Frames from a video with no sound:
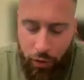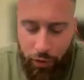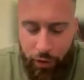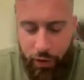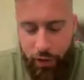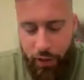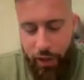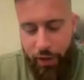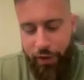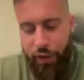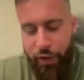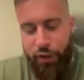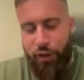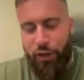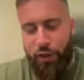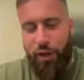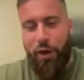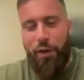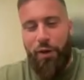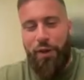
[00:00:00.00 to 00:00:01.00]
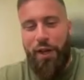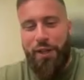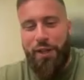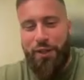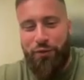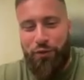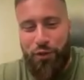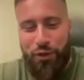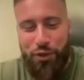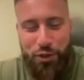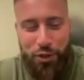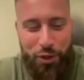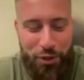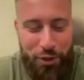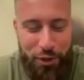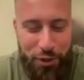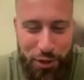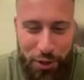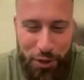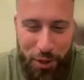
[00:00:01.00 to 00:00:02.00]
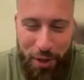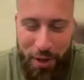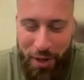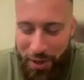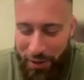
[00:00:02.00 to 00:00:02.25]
that's for sure. There's so,